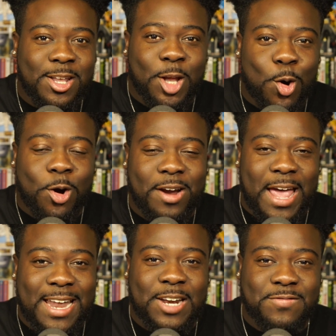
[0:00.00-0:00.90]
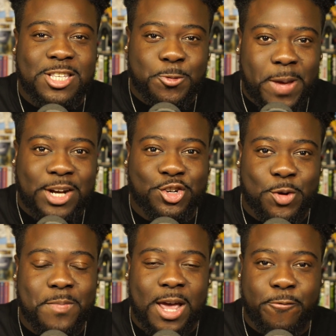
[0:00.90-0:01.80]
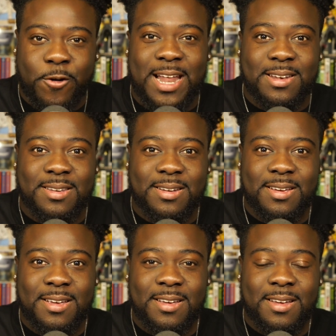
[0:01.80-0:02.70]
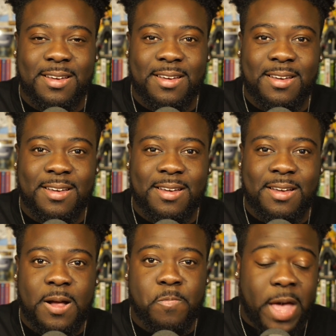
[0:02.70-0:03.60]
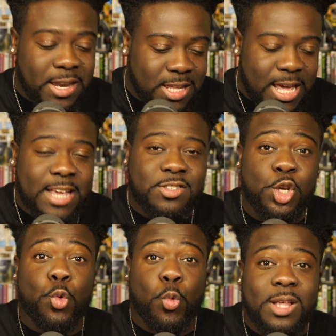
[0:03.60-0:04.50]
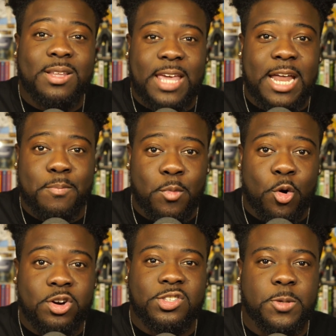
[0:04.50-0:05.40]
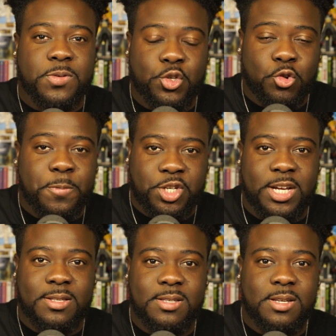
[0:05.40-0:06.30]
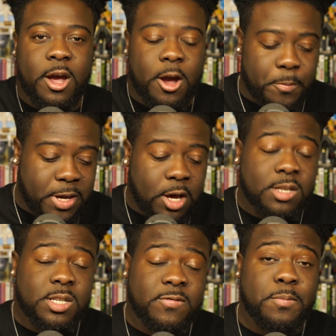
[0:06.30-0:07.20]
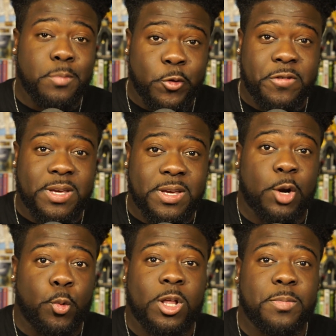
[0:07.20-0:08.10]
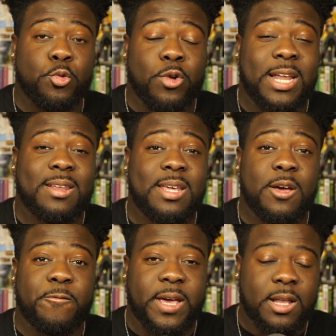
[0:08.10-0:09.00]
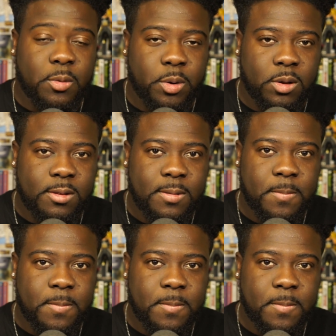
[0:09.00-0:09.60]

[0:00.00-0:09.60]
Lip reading: lower end of the spectrum, my friend. And yes, you will get more subscriptions because of the movies that will be readily available.